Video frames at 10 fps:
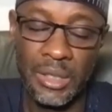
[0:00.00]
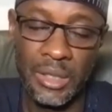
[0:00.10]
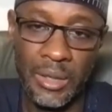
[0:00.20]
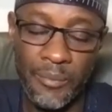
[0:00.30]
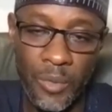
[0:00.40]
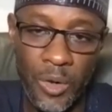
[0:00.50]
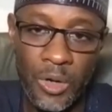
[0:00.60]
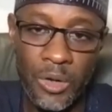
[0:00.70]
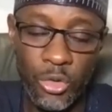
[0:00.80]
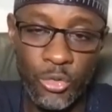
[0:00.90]

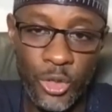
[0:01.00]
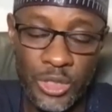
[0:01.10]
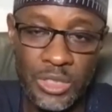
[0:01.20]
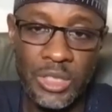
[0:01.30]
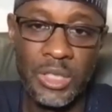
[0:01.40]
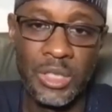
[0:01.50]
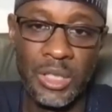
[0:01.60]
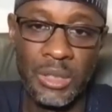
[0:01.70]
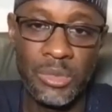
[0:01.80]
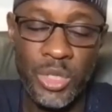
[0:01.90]
August 4th,
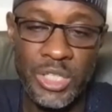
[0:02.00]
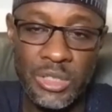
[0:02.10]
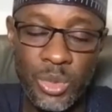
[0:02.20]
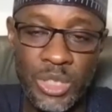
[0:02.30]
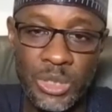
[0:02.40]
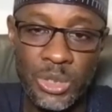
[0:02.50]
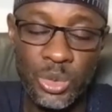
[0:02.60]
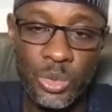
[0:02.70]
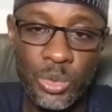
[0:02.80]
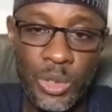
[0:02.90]

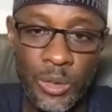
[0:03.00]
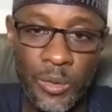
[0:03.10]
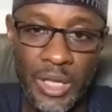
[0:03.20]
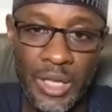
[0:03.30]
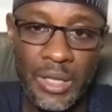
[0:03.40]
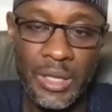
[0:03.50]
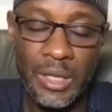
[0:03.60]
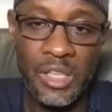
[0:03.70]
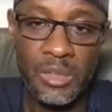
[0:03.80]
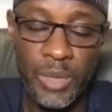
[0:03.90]
2022,
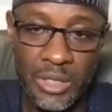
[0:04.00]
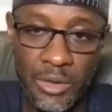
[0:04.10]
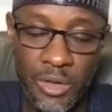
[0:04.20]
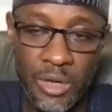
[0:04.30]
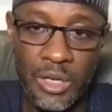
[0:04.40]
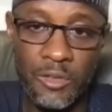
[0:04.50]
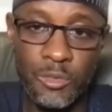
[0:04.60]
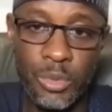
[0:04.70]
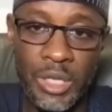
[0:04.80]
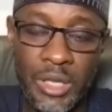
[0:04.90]
the Inspector General
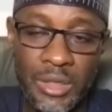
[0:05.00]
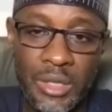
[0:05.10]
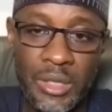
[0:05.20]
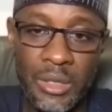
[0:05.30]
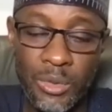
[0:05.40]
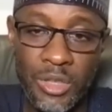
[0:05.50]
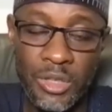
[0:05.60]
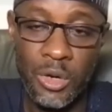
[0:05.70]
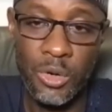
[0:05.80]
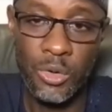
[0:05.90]
of Police, who is
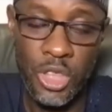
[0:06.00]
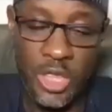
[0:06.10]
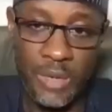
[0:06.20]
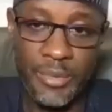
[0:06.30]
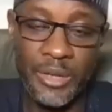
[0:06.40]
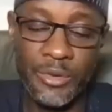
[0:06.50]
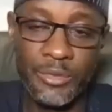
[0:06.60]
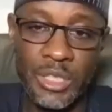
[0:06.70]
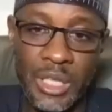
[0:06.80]
the co-chairman of